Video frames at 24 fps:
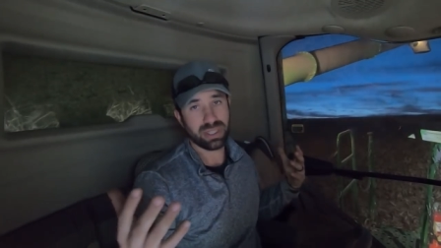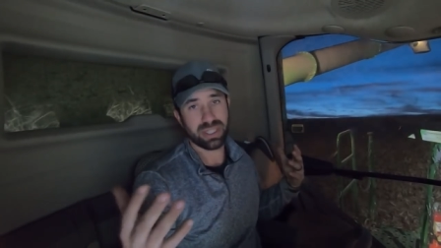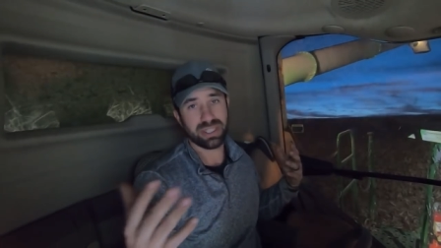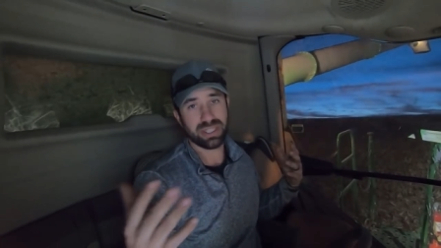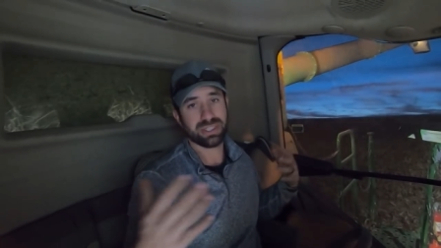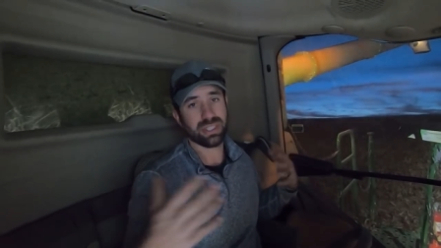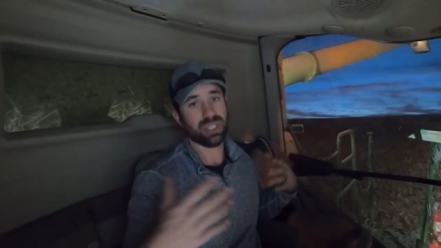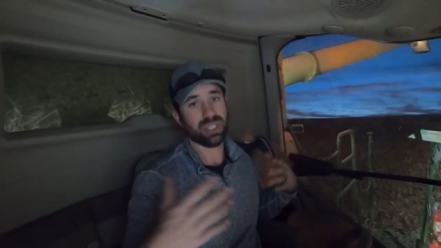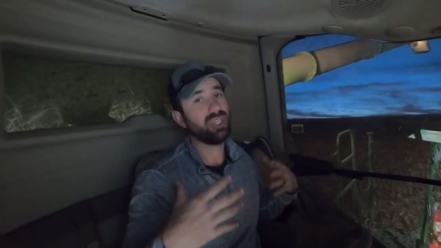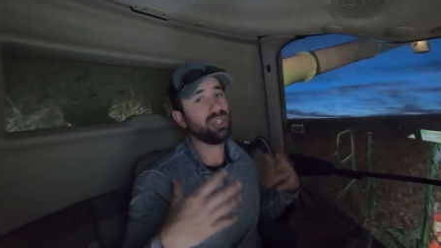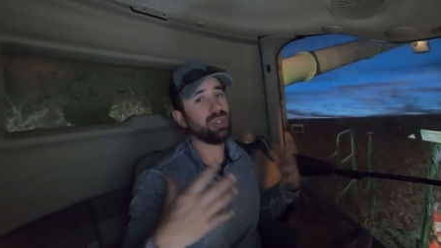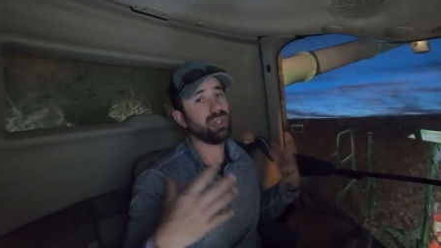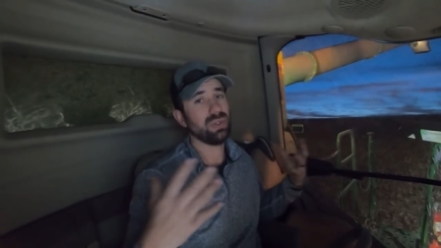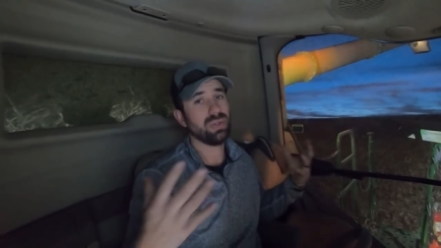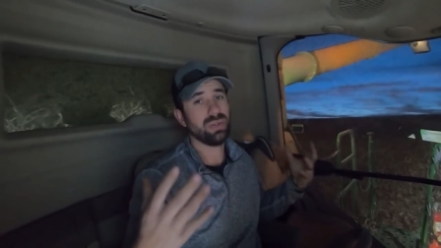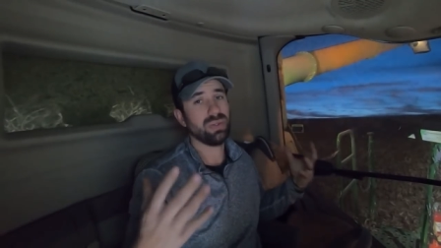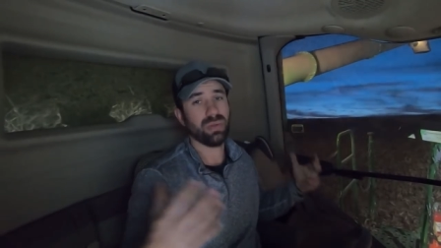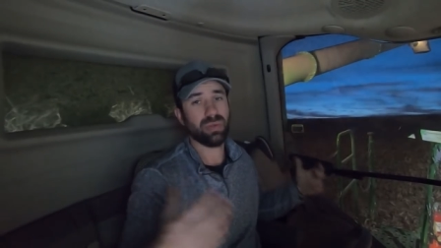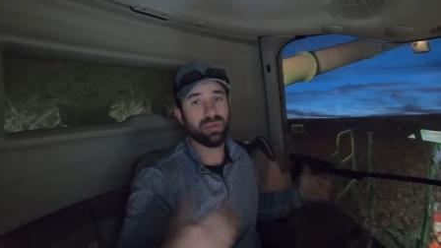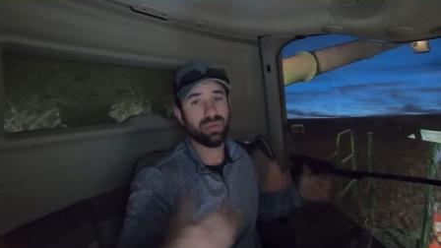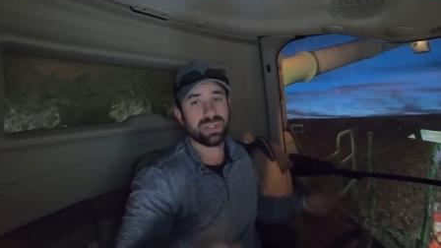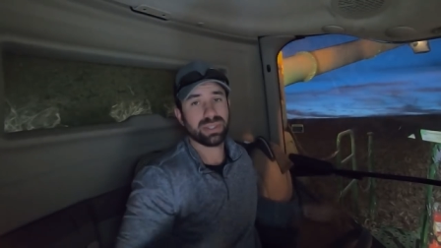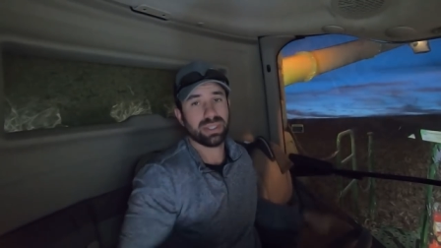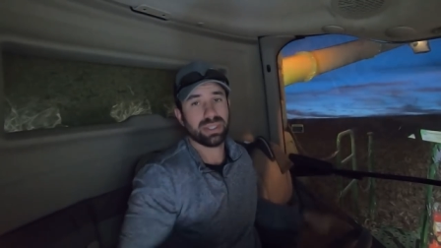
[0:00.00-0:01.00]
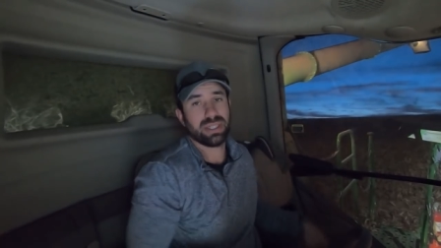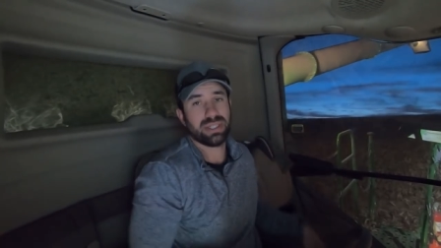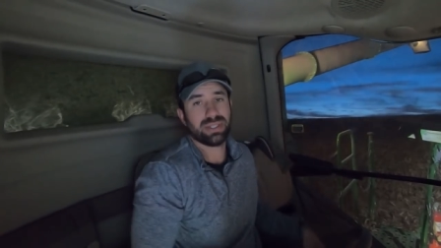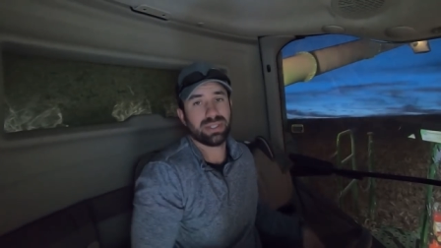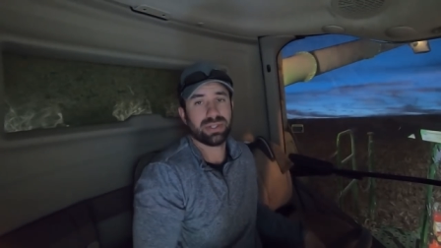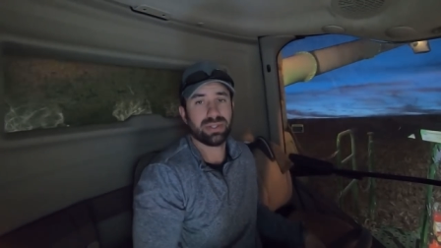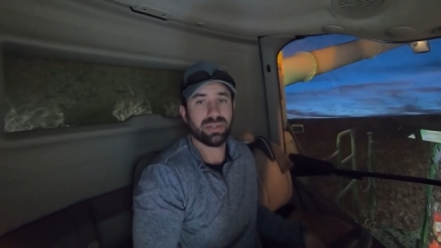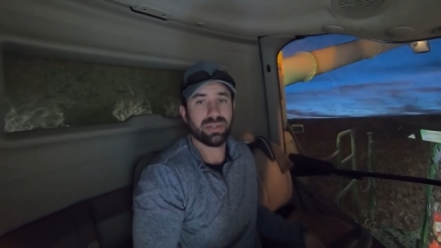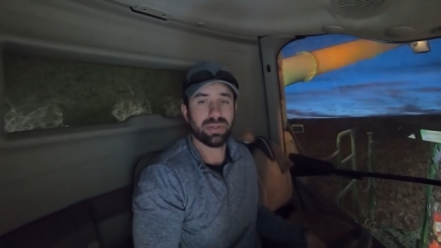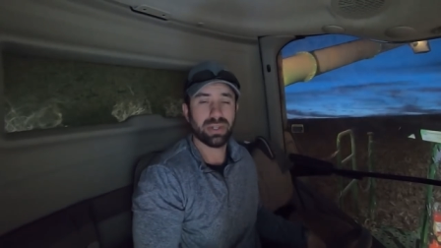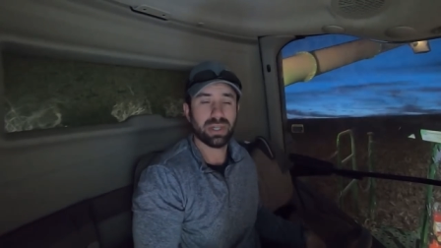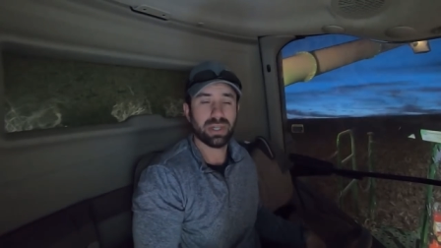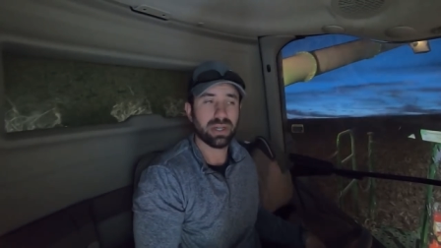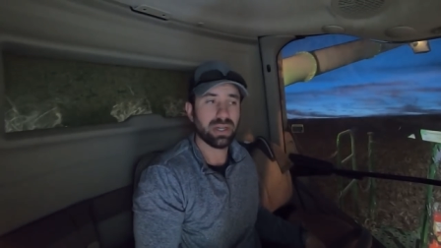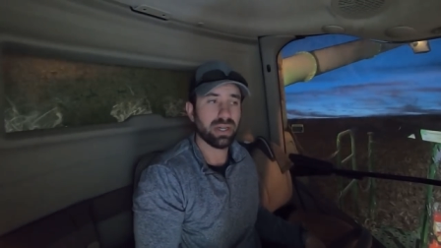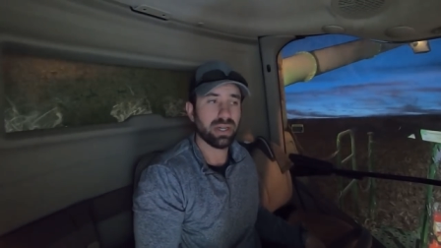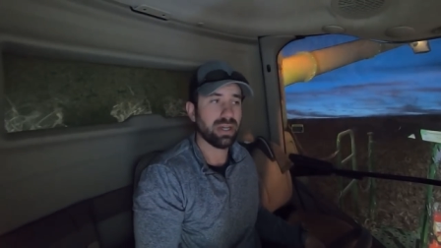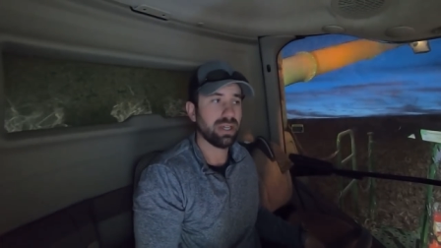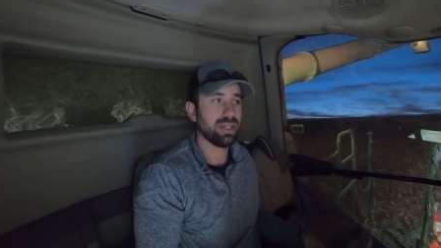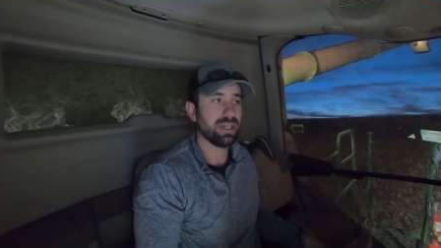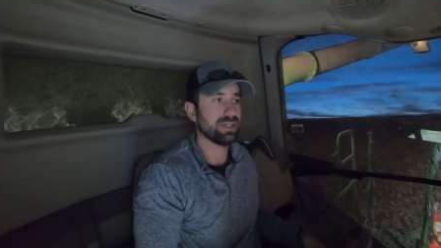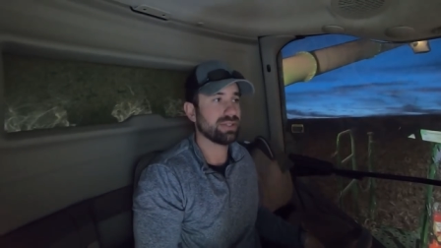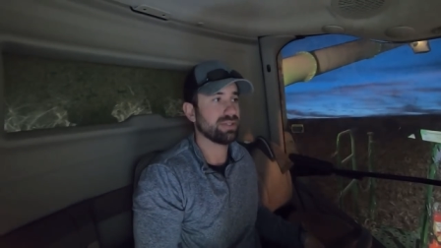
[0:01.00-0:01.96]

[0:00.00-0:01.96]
is a huge issue in our area.